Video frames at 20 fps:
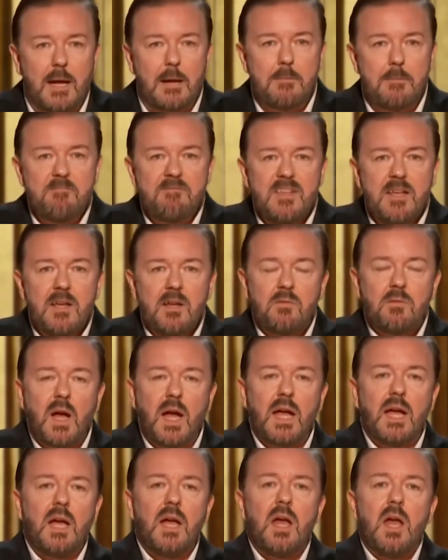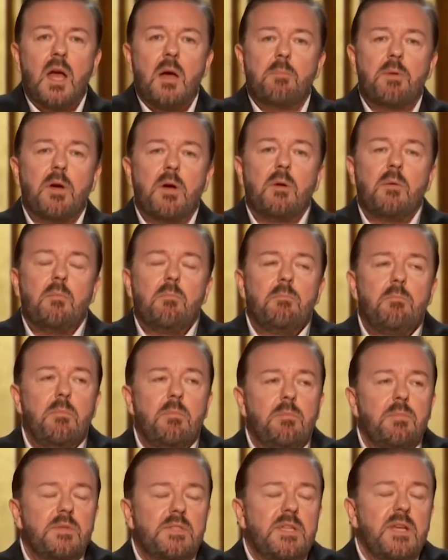you? Right. But
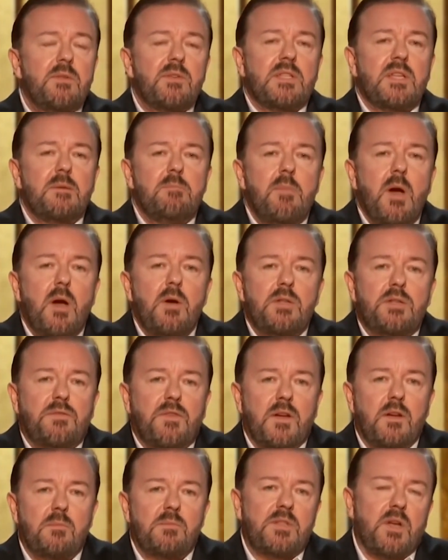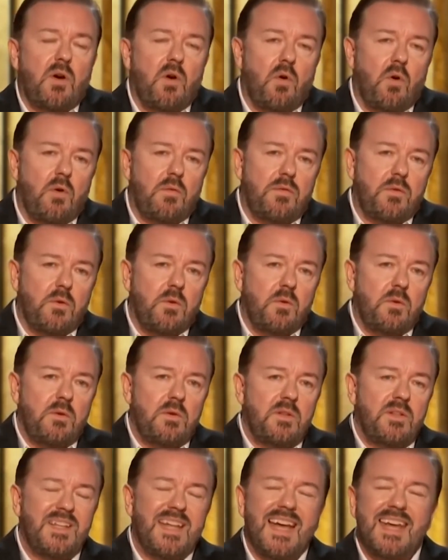seriously, most films are awful,
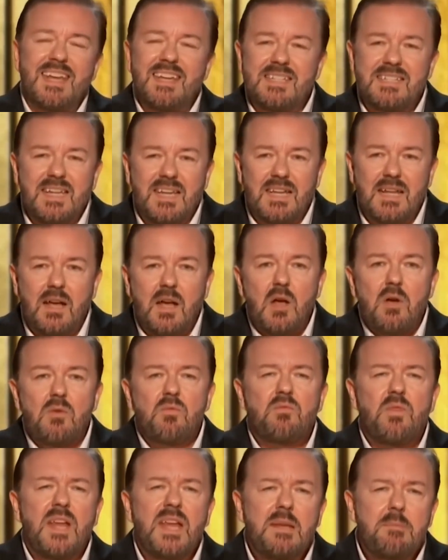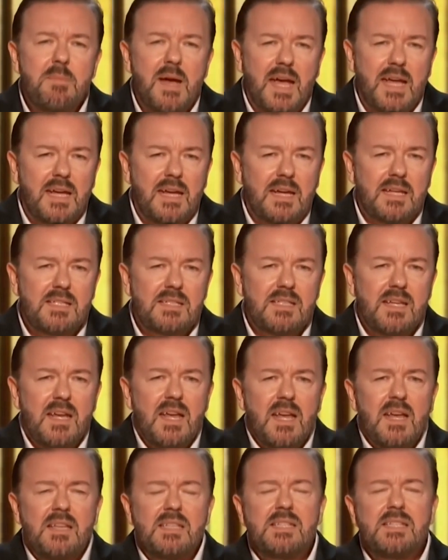lazy, remakes,
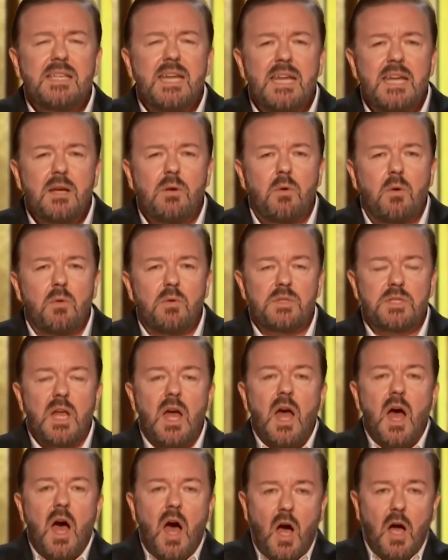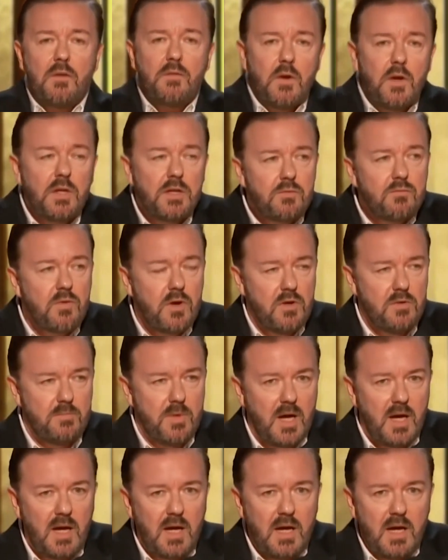sequels. I've heard a
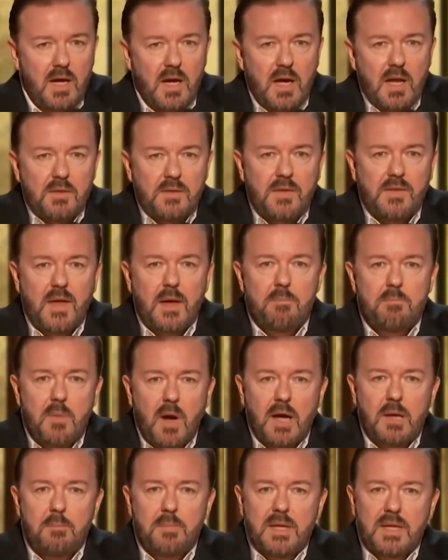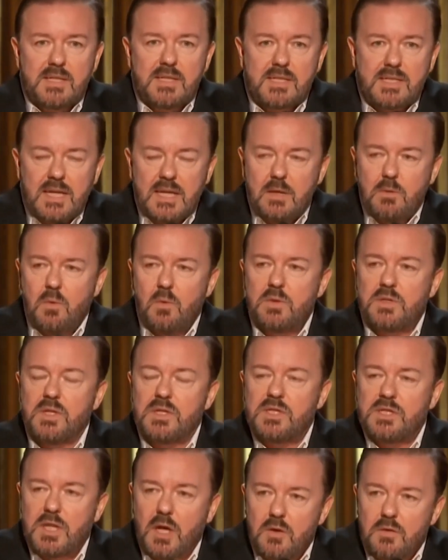rumour that there might be a sequel to
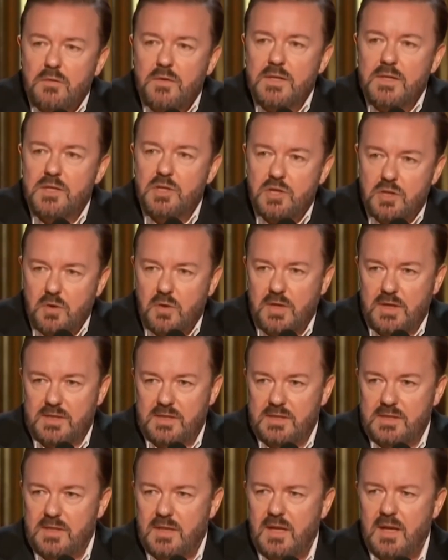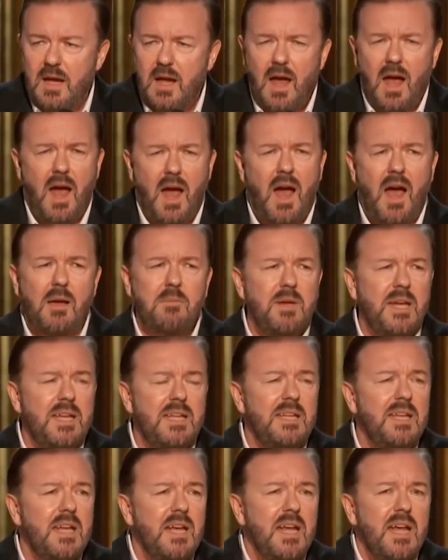Sophie's Choice. I
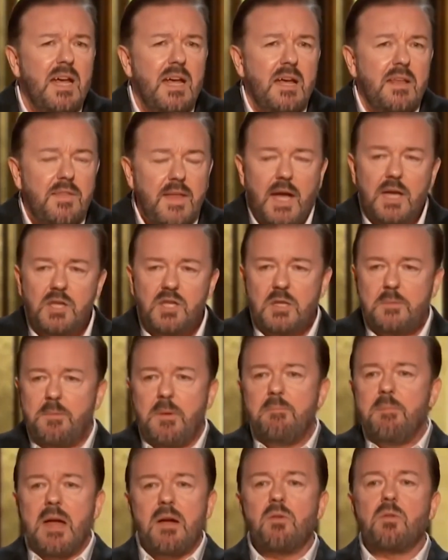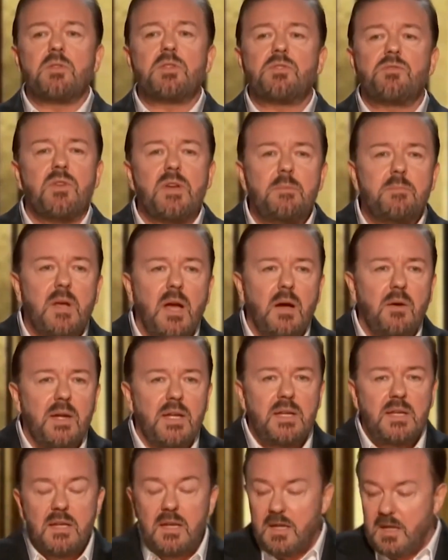mean, that'd just be Meryl Streep
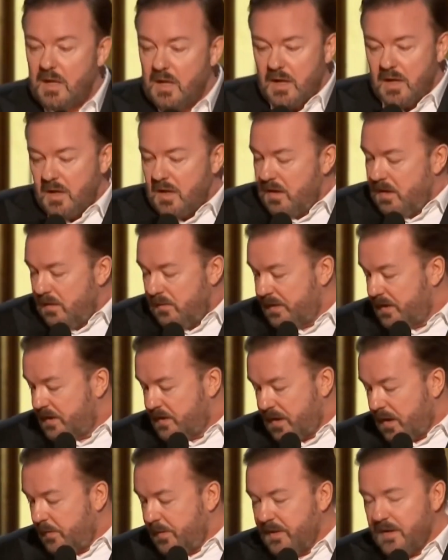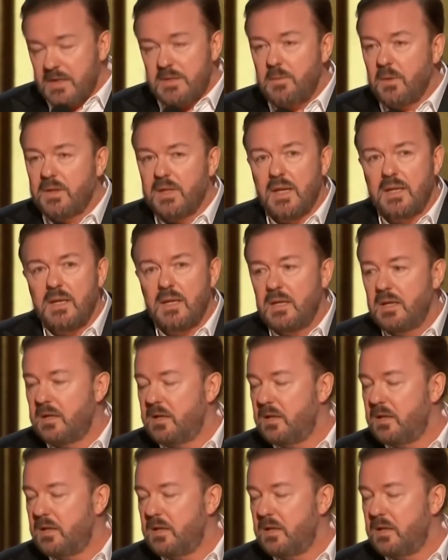going, well, it's got to be this one then.